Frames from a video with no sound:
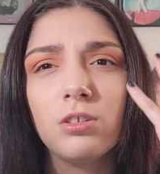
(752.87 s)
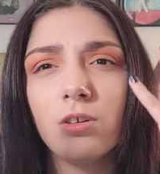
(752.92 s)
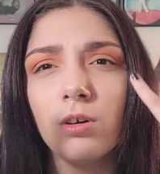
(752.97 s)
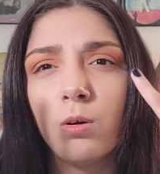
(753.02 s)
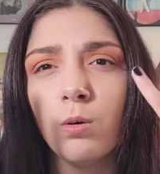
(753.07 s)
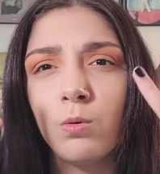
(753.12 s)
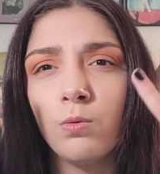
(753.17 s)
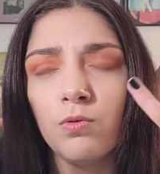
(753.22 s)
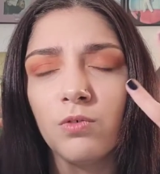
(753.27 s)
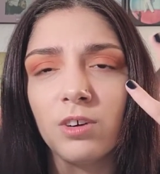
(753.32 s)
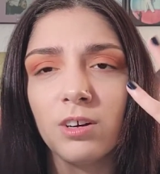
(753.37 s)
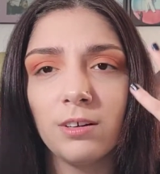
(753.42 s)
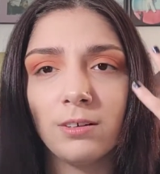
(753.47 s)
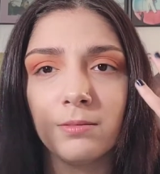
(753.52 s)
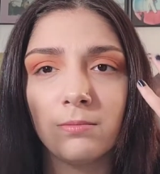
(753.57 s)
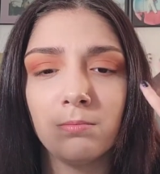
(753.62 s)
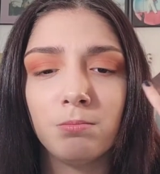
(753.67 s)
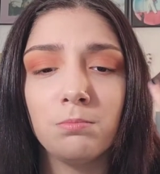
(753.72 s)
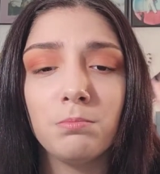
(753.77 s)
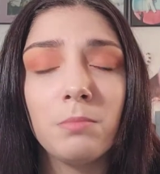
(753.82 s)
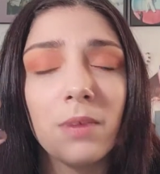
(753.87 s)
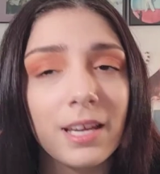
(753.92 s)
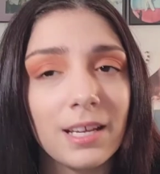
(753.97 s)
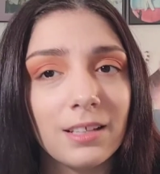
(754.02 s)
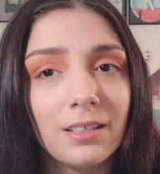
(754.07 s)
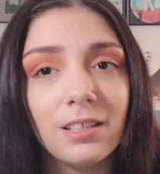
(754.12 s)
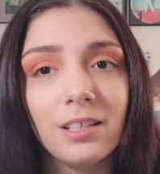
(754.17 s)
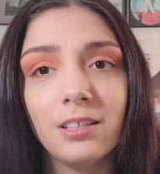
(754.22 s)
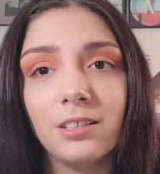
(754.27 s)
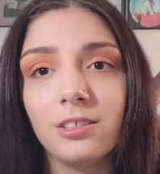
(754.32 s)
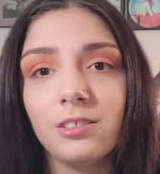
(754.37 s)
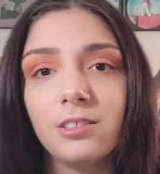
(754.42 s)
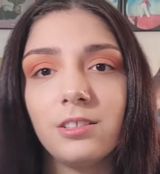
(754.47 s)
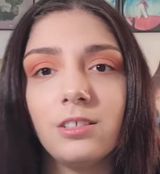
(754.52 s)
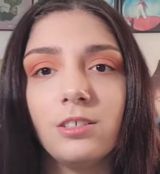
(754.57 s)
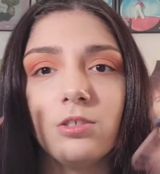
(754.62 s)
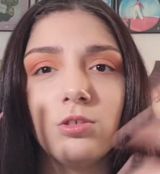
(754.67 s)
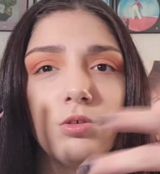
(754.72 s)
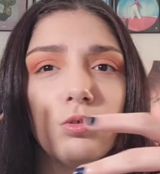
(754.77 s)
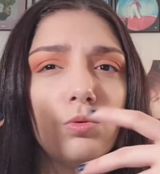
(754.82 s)
to go from mainly
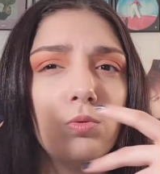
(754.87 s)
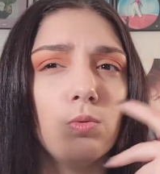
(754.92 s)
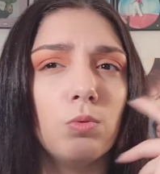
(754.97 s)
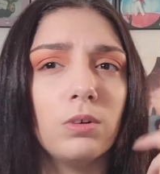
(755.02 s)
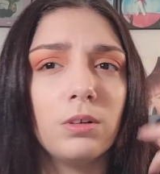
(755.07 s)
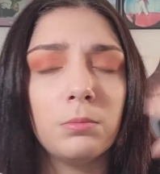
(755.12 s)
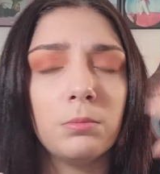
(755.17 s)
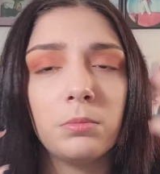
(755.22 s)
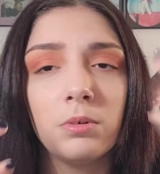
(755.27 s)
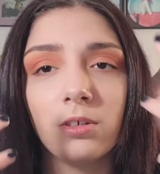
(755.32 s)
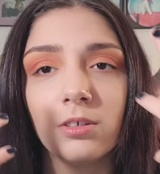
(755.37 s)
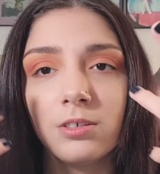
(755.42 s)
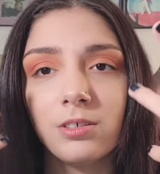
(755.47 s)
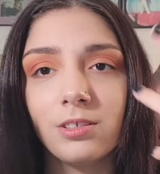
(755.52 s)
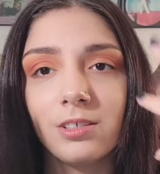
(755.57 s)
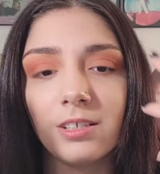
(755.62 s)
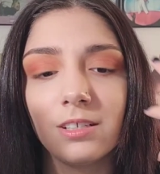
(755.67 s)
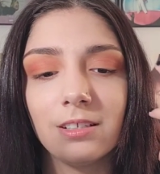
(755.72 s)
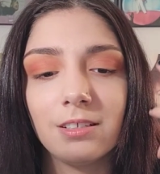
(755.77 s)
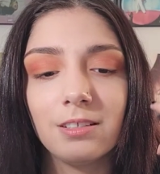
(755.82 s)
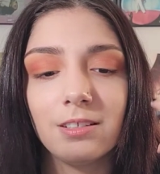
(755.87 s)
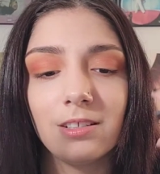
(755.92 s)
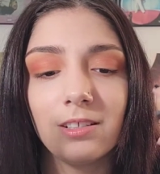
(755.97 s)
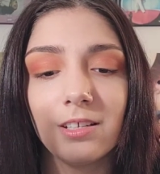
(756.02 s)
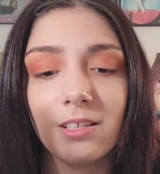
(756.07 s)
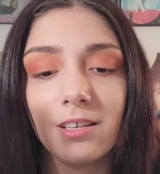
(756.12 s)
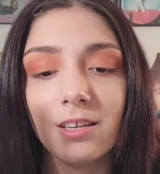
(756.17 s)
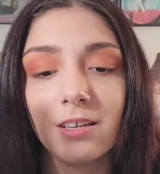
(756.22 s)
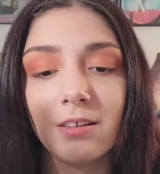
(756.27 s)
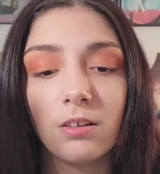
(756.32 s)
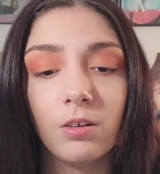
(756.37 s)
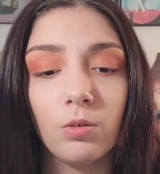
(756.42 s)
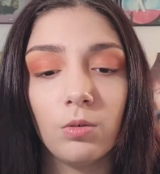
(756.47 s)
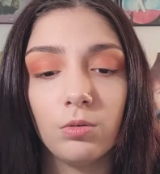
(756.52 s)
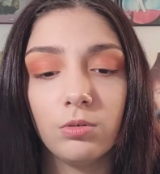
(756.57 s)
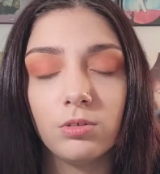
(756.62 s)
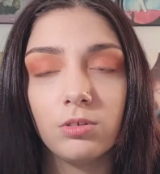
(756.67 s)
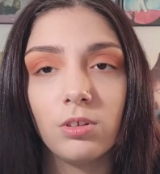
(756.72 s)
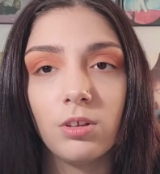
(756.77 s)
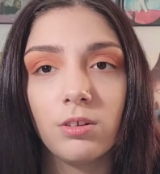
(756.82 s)
listening to one person singing a
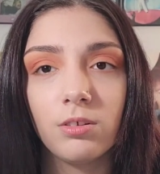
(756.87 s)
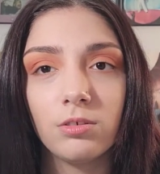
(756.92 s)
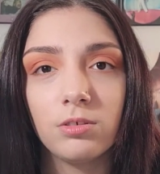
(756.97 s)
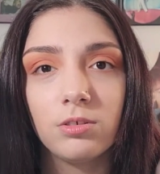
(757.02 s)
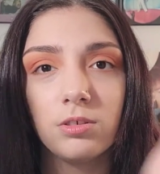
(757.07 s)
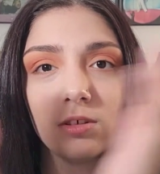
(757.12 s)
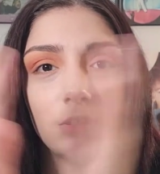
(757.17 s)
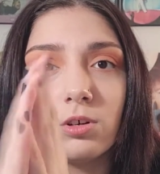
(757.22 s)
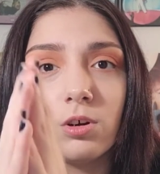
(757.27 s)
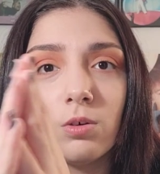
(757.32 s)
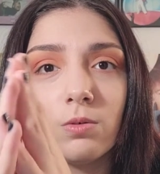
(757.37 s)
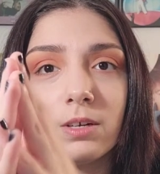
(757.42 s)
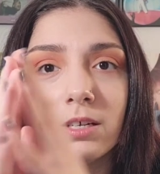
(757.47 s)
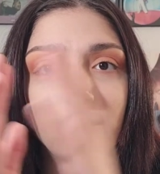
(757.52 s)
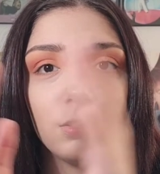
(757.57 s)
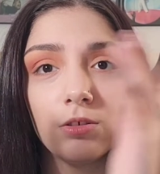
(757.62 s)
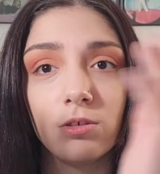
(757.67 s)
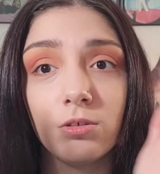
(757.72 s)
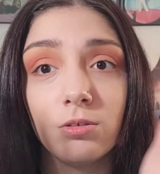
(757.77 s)
whole song to going